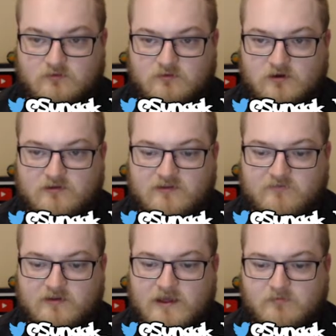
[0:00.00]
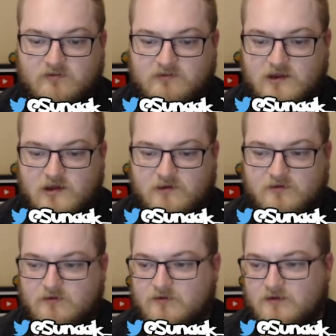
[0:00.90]
37 Lapras gone.
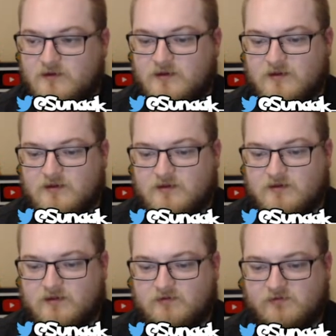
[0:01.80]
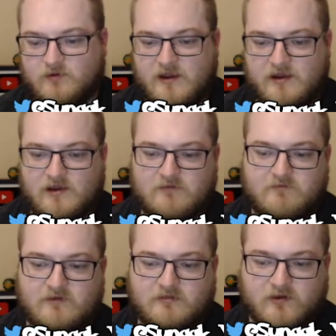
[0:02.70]
This is why I love
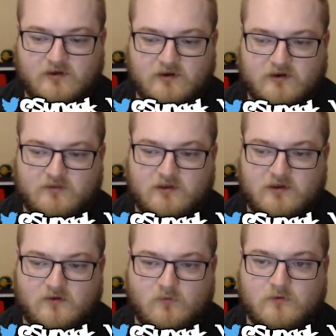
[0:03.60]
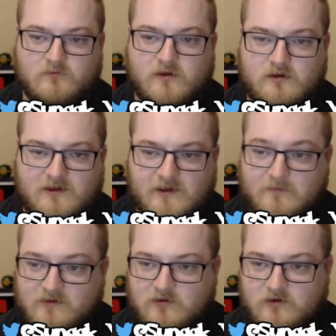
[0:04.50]
having Thunder and everything. Yo, Walrein,
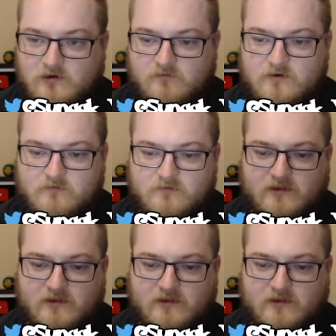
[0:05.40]
Kepson, you're gonna evolve into